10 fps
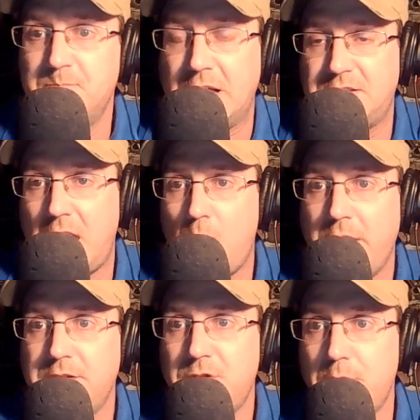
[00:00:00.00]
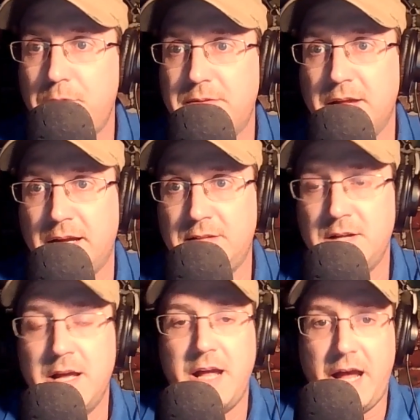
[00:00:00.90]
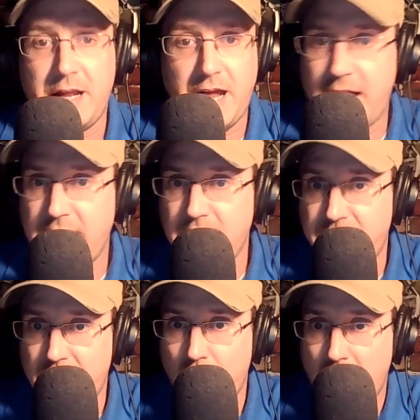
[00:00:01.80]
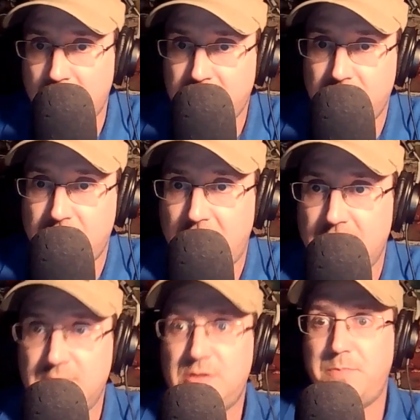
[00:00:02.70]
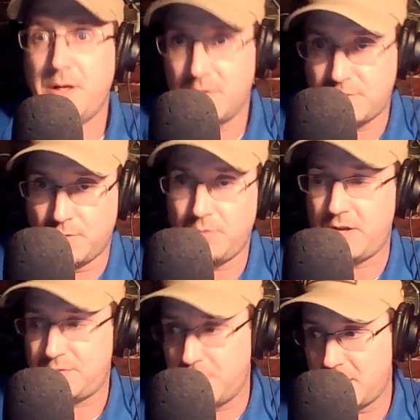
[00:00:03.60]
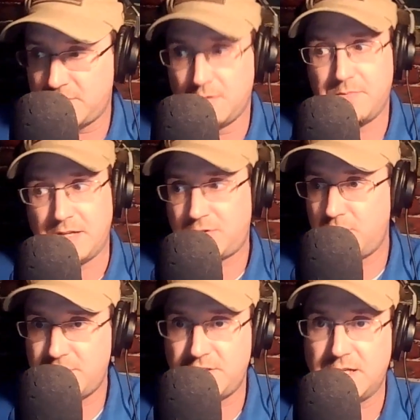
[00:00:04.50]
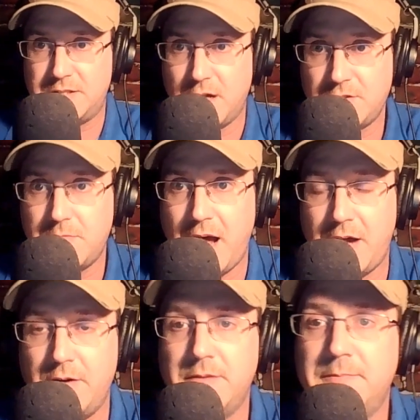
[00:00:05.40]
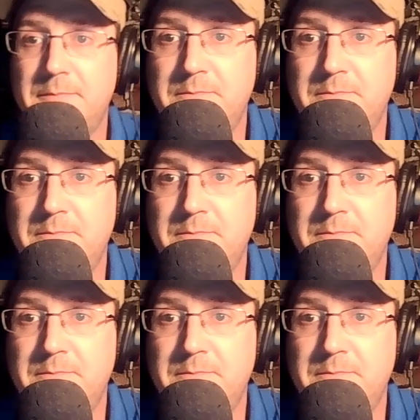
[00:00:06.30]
It's how we interpret things. And any of you out there that is spiritual, that's Muslim, that's Christian, it doesn't matter.